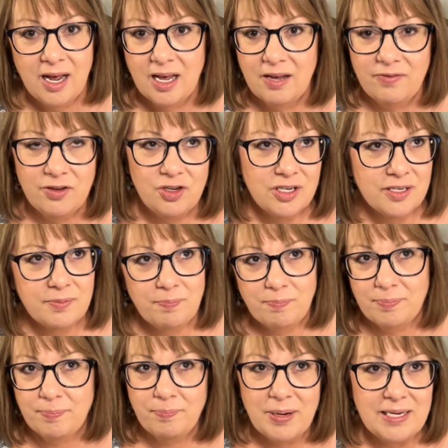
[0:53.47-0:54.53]
If you just
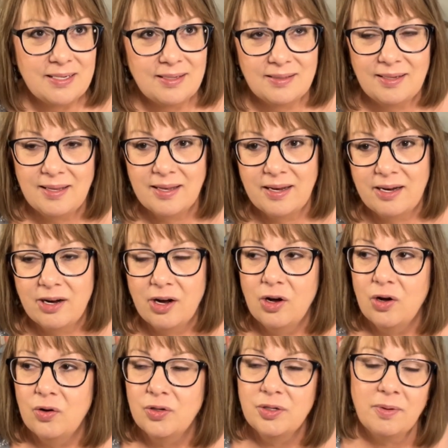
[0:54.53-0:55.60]
basically think,
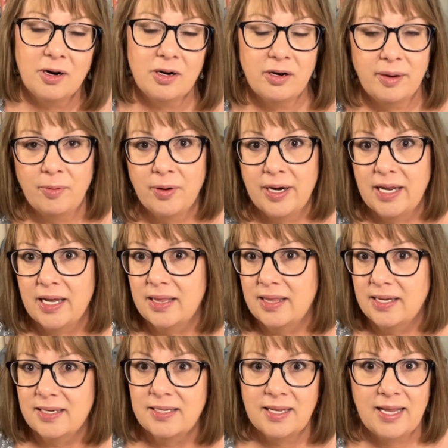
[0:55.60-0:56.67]
oh, tomorrow I'm going to get
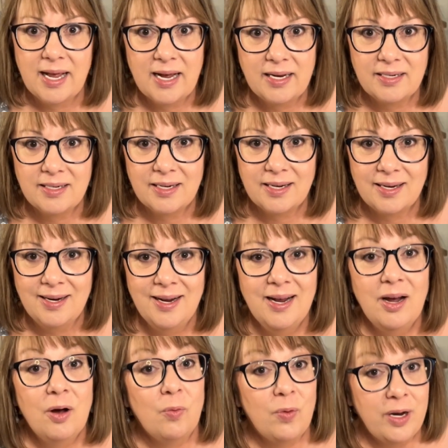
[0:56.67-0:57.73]
this and that done,
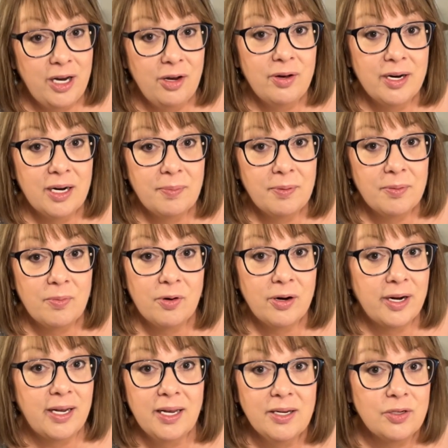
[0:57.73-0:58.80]
when you get up in the
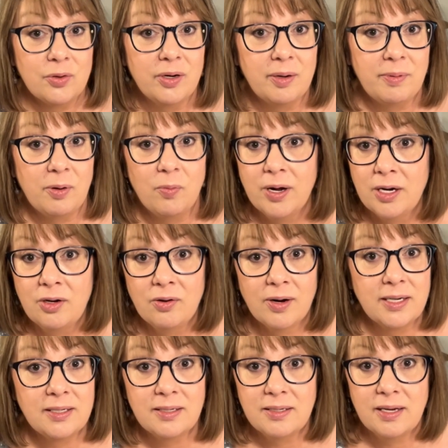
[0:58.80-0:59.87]
morning, it's going to be one
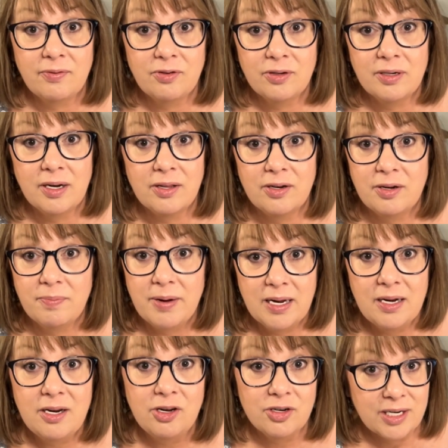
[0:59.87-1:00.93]
crisis after another
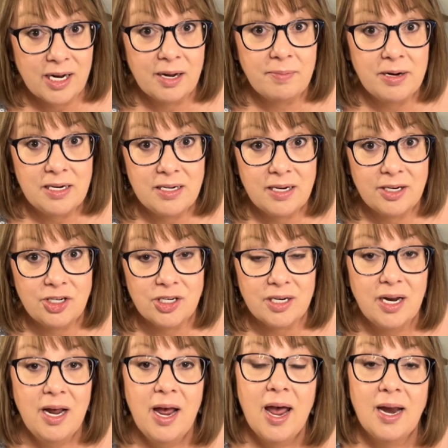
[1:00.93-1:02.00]
demanding your time and attention.
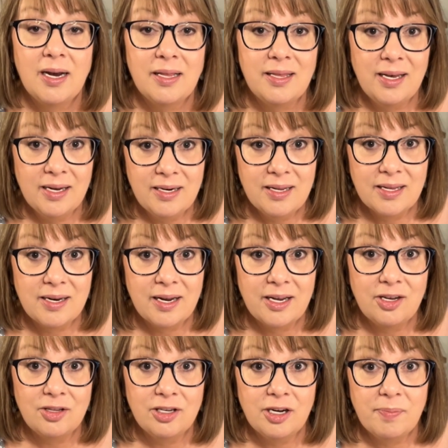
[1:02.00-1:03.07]
And at the end of the day,
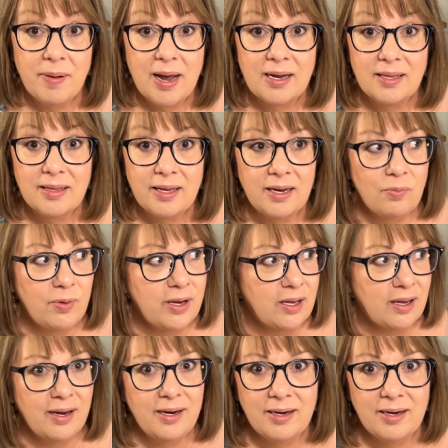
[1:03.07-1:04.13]
you'll look back and think, well,
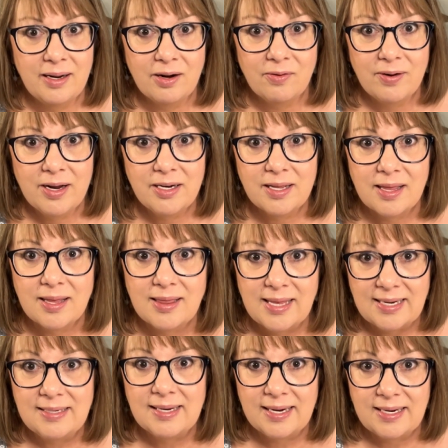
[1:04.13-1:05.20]
I get around to the
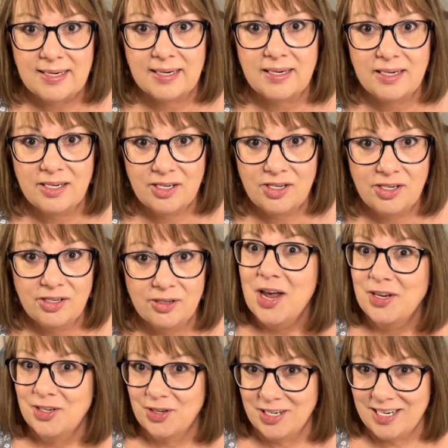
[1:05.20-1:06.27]
things I intended to do.
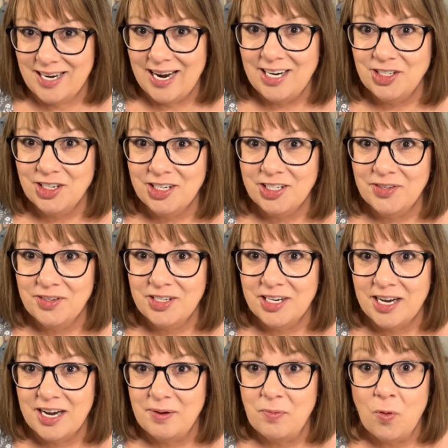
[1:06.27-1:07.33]
So to take charge of your
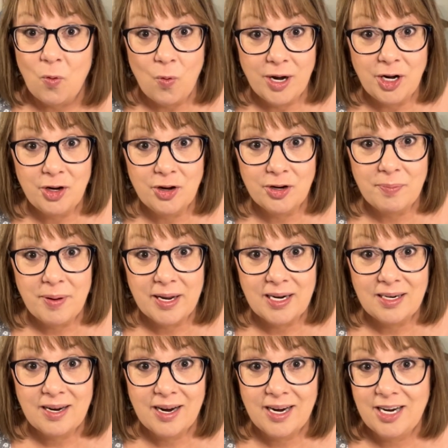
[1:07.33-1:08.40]
time, when you go to bed at
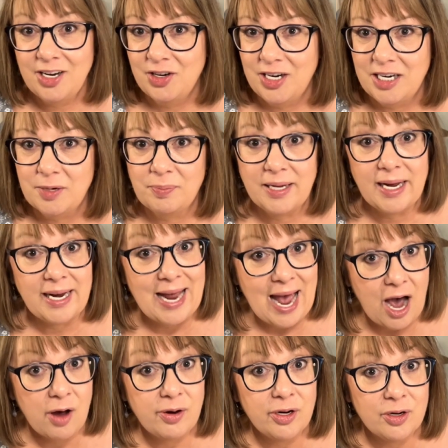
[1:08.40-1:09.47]
night, you need to plan
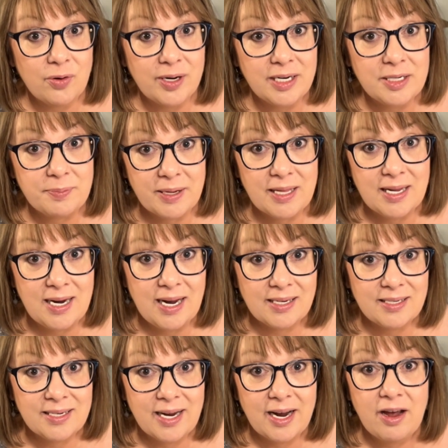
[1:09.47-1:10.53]
how you're going to spend the next
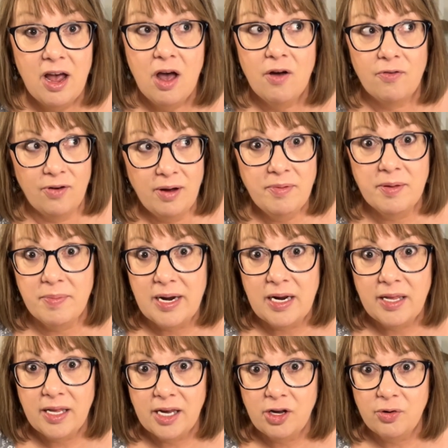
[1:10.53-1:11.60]
day from the minute
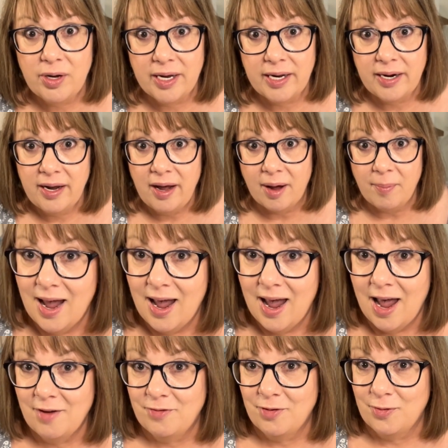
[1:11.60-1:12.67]
that you get up.
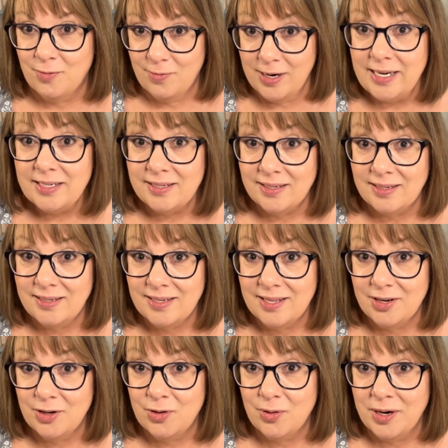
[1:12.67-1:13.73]
And for reasons that
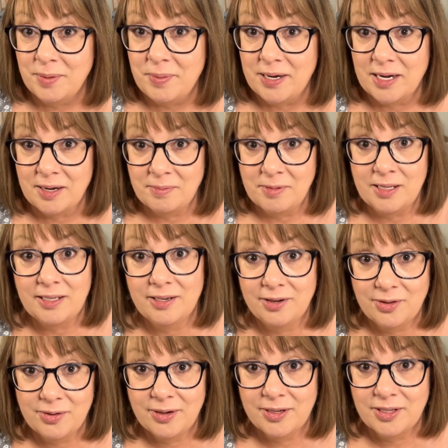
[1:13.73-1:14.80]
are going to become clear
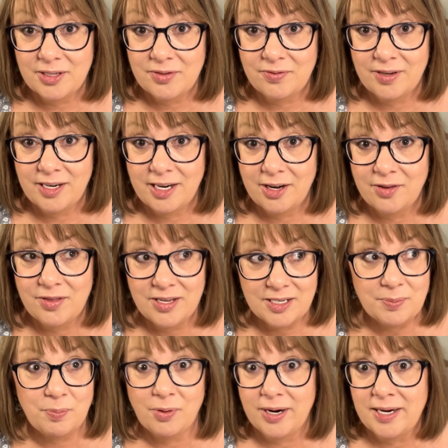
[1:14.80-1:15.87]
throughout this video, this
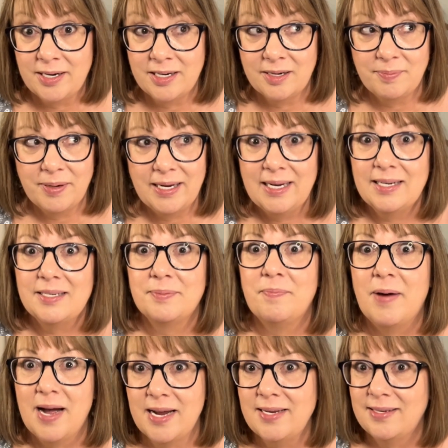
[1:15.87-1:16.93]
brain dump, it's
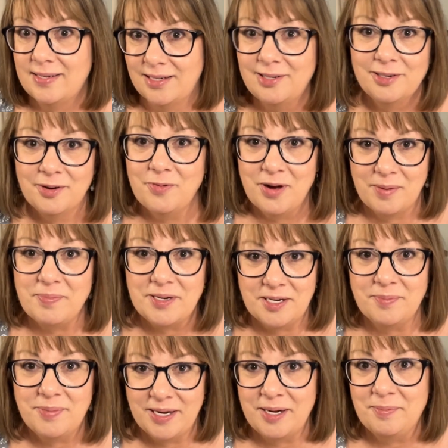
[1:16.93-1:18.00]
my secret weapon to
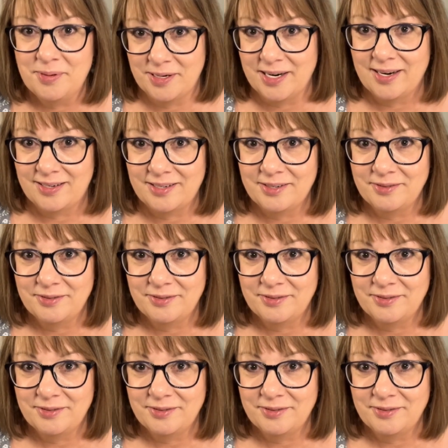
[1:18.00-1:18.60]
being productive.